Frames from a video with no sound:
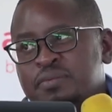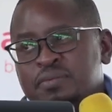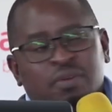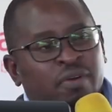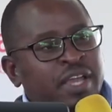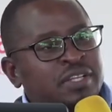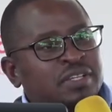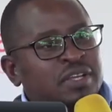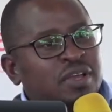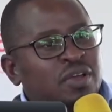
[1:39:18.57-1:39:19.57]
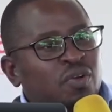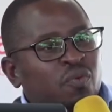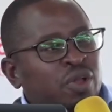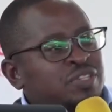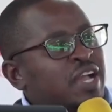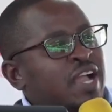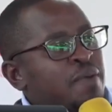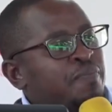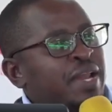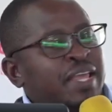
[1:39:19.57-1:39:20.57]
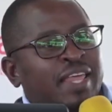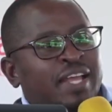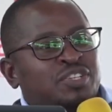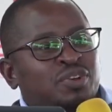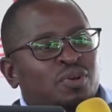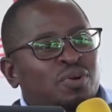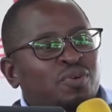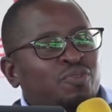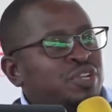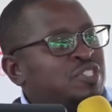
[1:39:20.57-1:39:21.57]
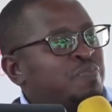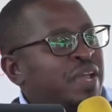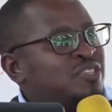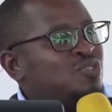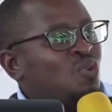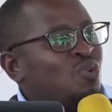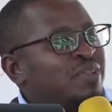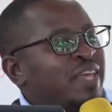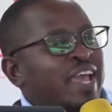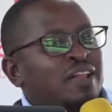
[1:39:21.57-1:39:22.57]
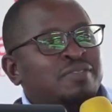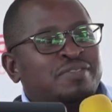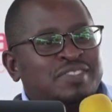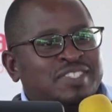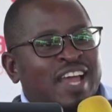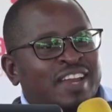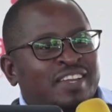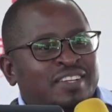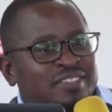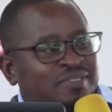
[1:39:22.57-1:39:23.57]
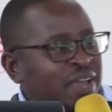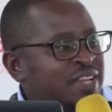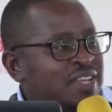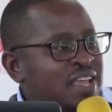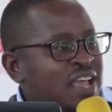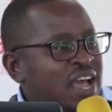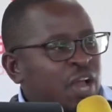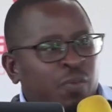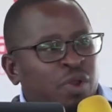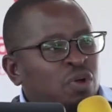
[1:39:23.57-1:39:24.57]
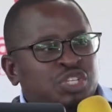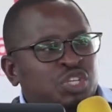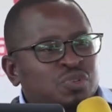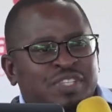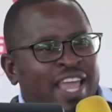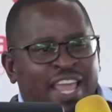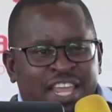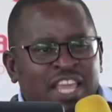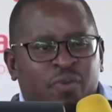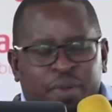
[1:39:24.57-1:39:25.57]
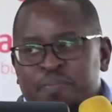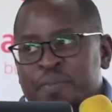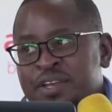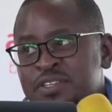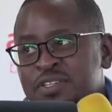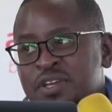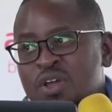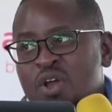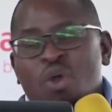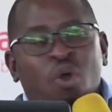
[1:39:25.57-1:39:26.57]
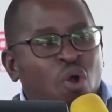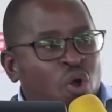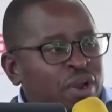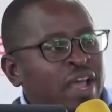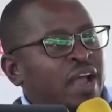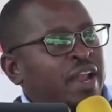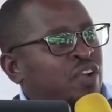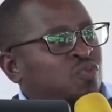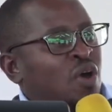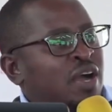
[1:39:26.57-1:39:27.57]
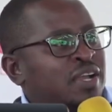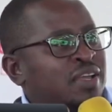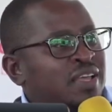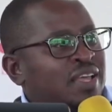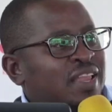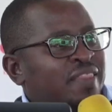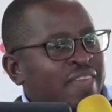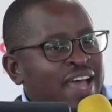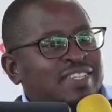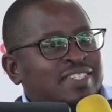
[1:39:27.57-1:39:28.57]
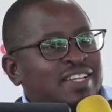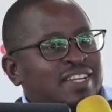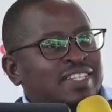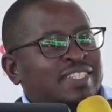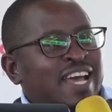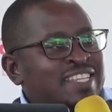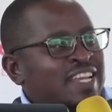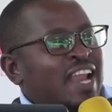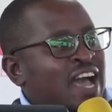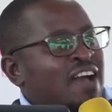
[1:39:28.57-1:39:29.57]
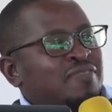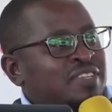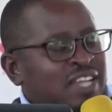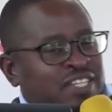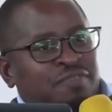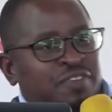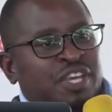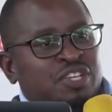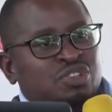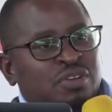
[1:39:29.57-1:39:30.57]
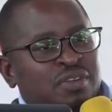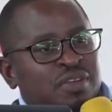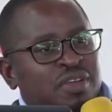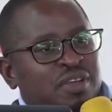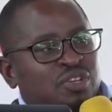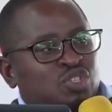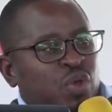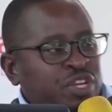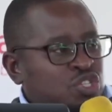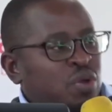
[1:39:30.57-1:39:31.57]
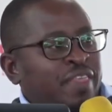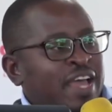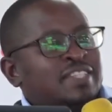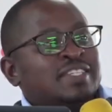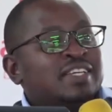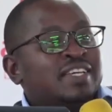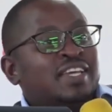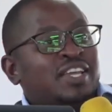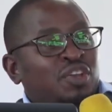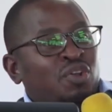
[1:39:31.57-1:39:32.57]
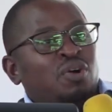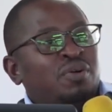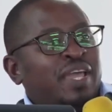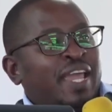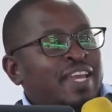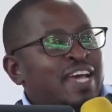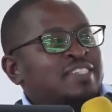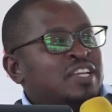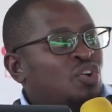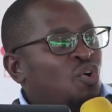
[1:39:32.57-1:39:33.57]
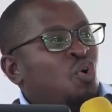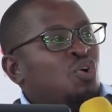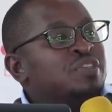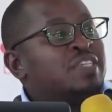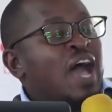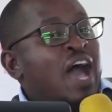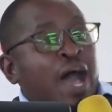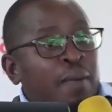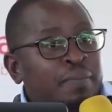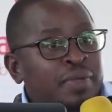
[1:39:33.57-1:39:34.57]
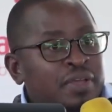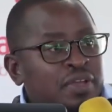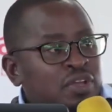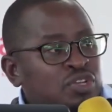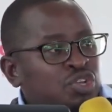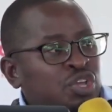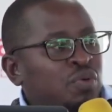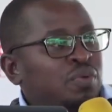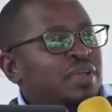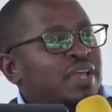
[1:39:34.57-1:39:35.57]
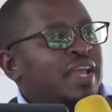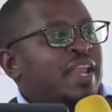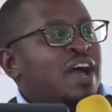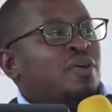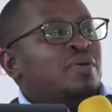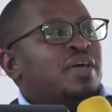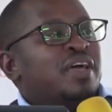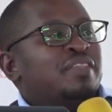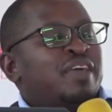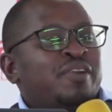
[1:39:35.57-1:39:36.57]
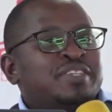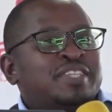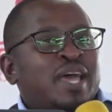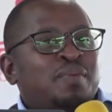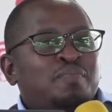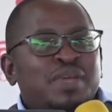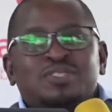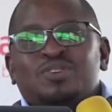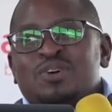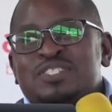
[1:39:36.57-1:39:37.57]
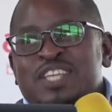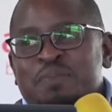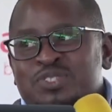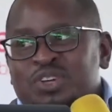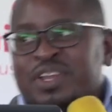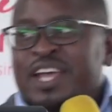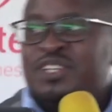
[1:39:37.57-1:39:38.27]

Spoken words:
right? We're also a company that, you know, respects all the health standards, right? And we don't use any equipment on our network that doesn't have the certification to ensure that, you know, it doesn't cause harm to you. Now, there is a misconception that, you